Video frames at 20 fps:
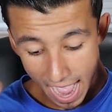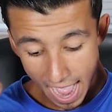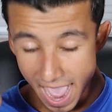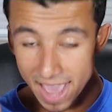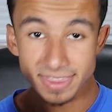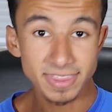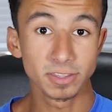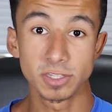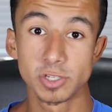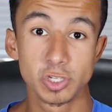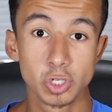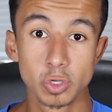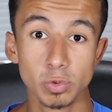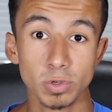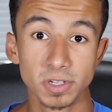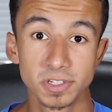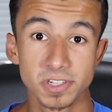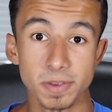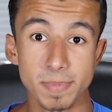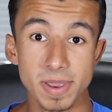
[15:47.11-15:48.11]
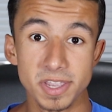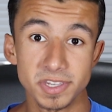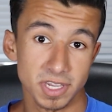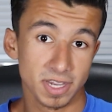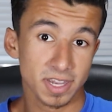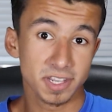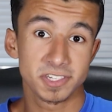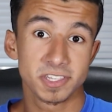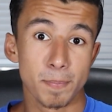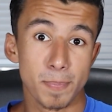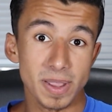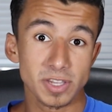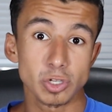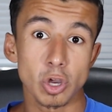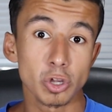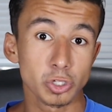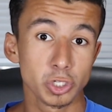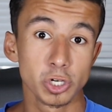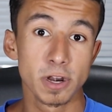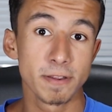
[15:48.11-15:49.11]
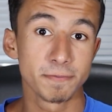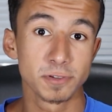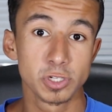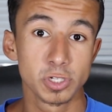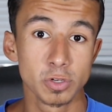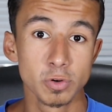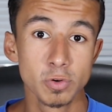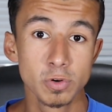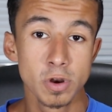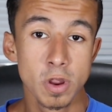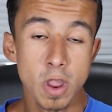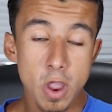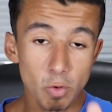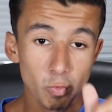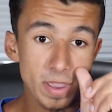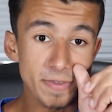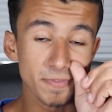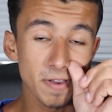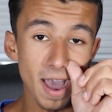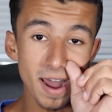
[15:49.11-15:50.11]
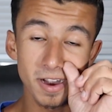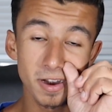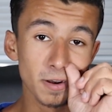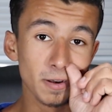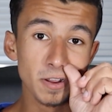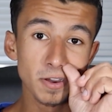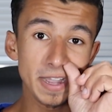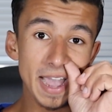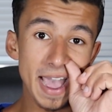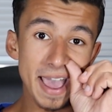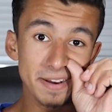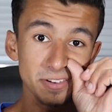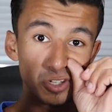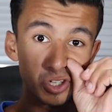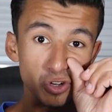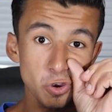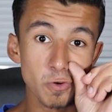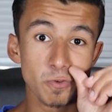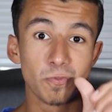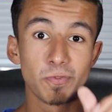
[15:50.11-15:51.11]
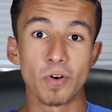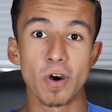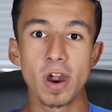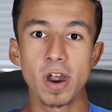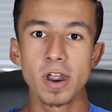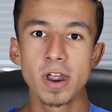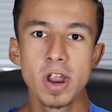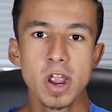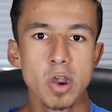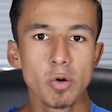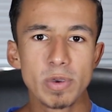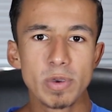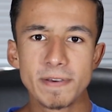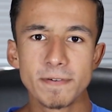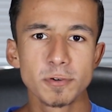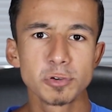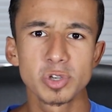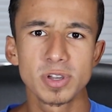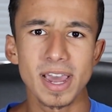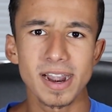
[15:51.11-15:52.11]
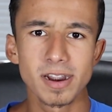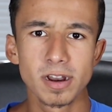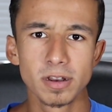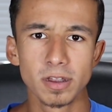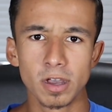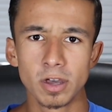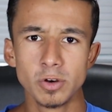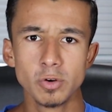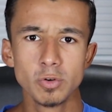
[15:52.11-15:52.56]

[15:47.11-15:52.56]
I think this suit looks amazing. It's the best alternative suit we've gotten a look at so far. We've also gotten a,